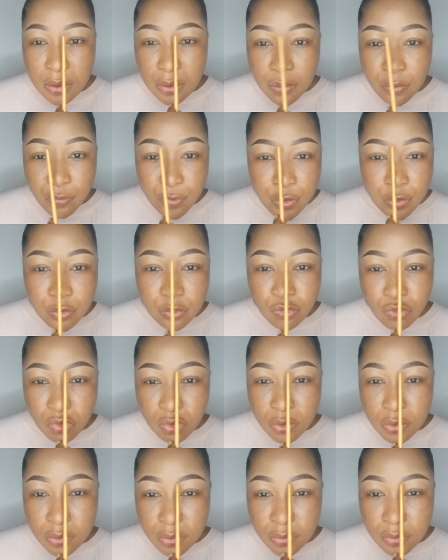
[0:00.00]
When you
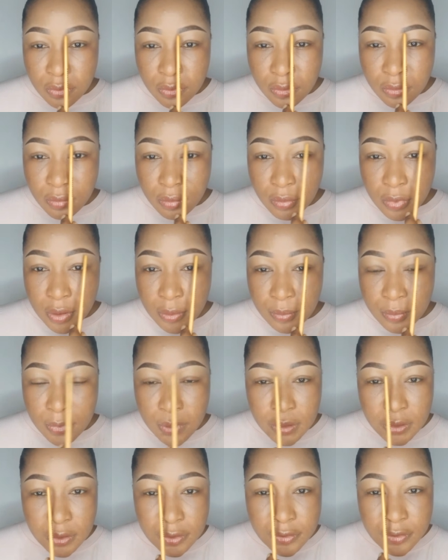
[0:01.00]
draw, bam,
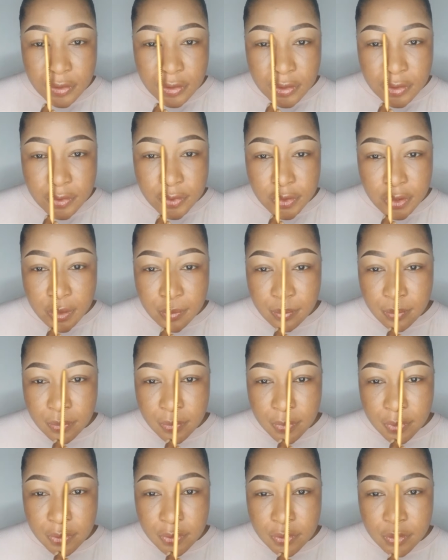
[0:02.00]
is it the same?
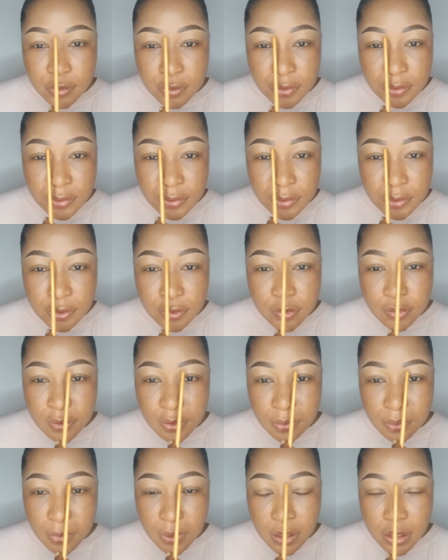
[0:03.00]
Is it on the
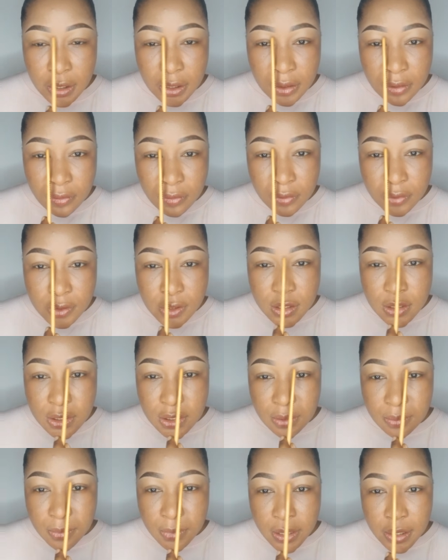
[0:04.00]
same lane, on the
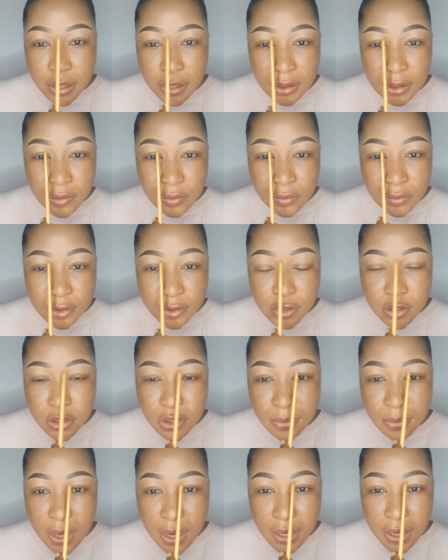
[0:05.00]
same line, on the
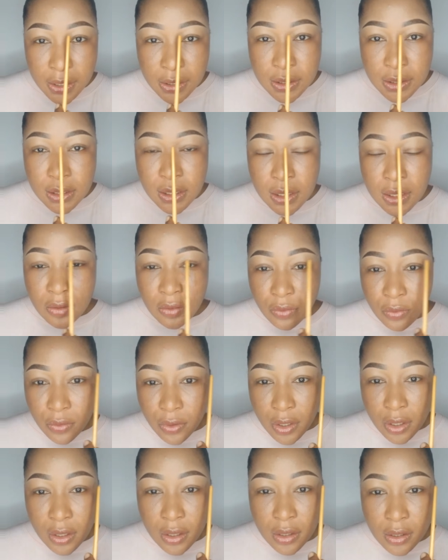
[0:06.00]
same height?
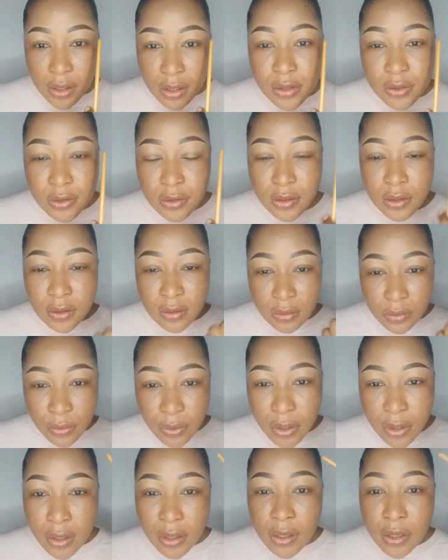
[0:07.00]
Okay, yes,
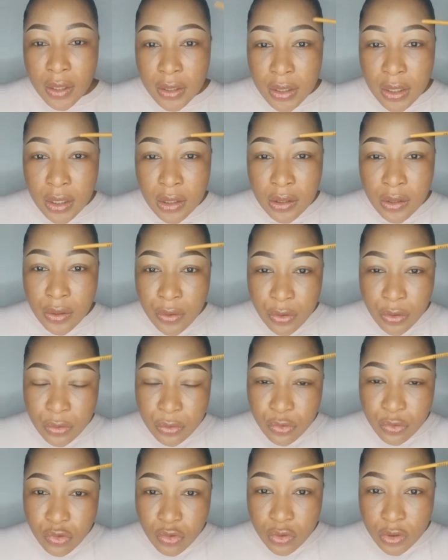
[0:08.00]
okay. Then you
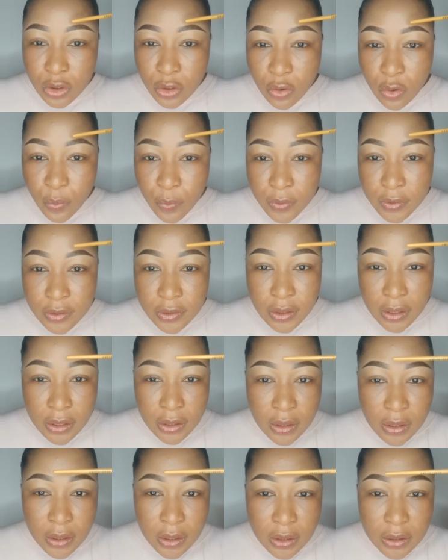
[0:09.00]
draw the upper side.
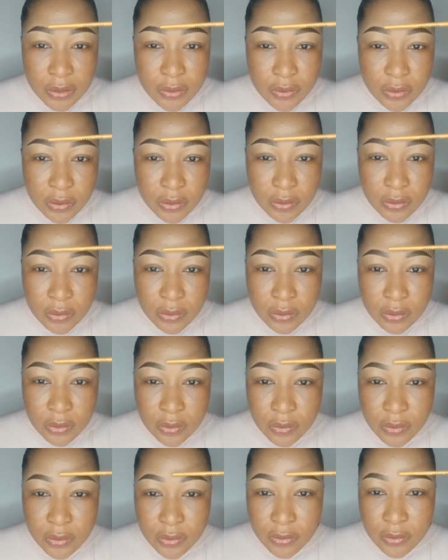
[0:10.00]
Is it
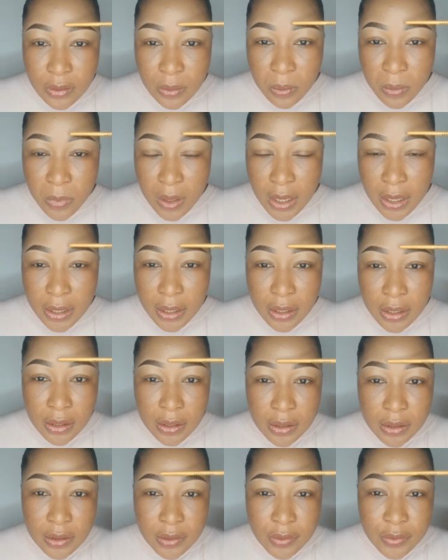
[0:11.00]
on the same line?
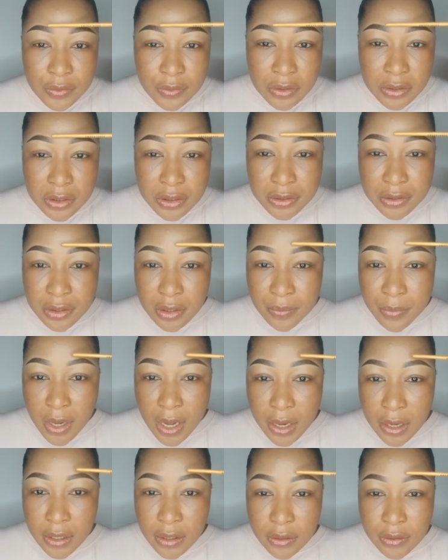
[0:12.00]
Is it the same
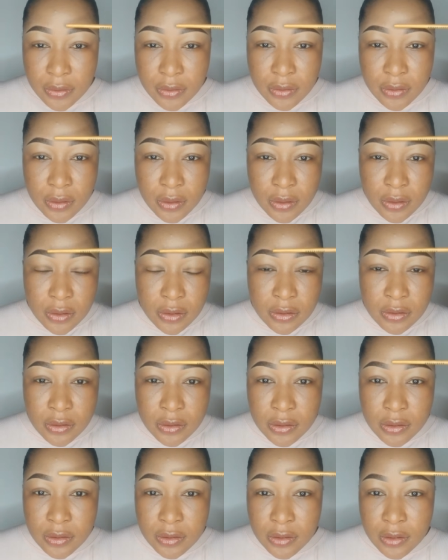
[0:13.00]
height? Is
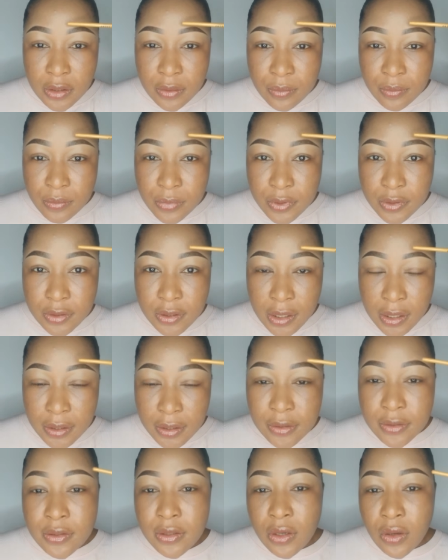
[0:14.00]
it the same
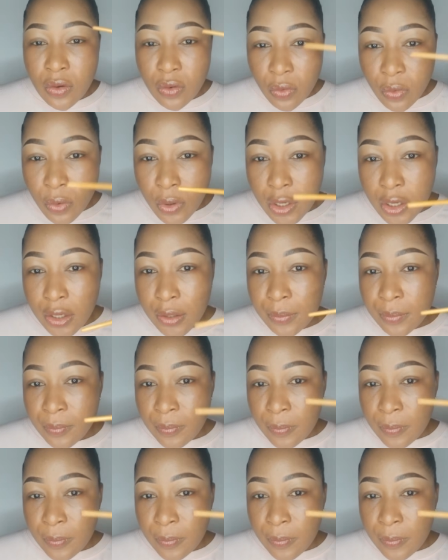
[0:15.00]
size? Okay.